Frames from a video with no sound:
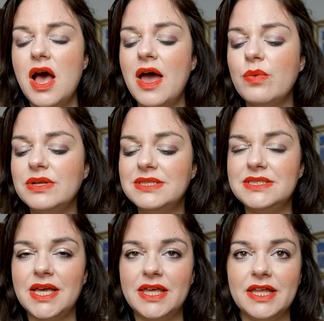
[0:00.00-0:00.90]
I wouldn't
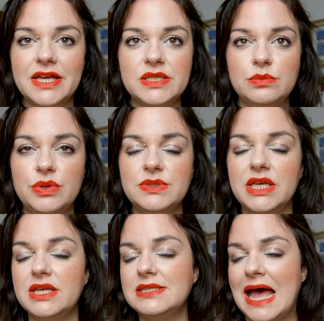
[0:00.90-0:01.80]
say that his
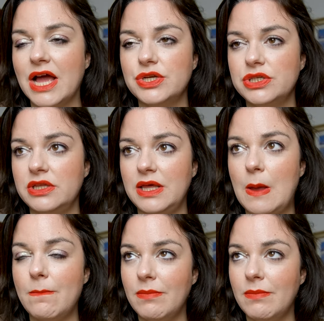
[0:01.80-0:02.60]
music is actually